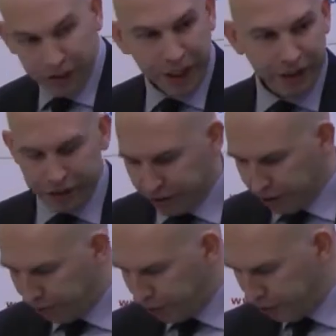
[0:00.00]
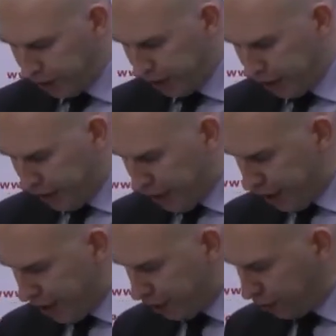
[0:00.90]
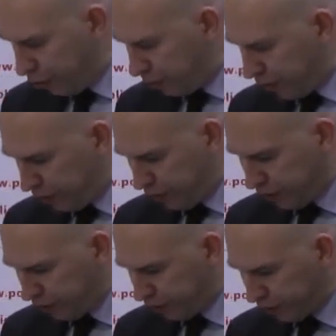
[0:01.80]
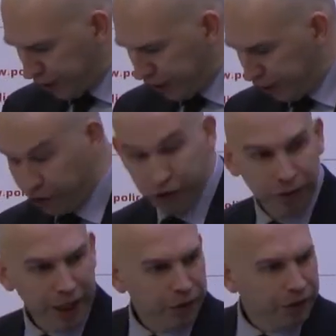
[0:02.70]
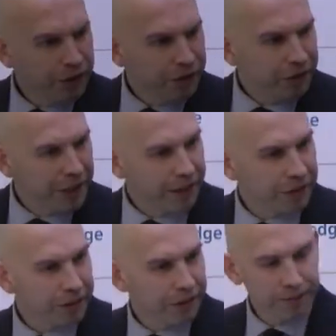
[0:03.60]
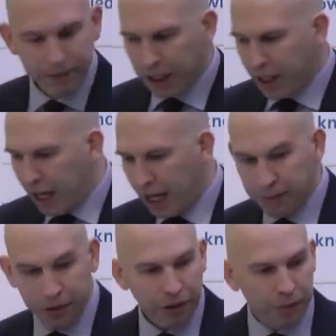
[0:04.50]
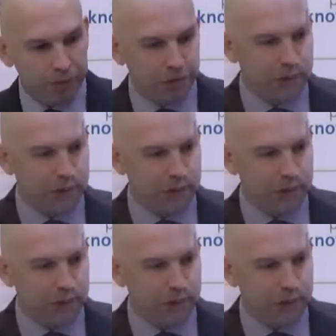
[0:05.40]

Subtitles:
was knighted, obviously, in the Queen's Birthday Honours in 2006. So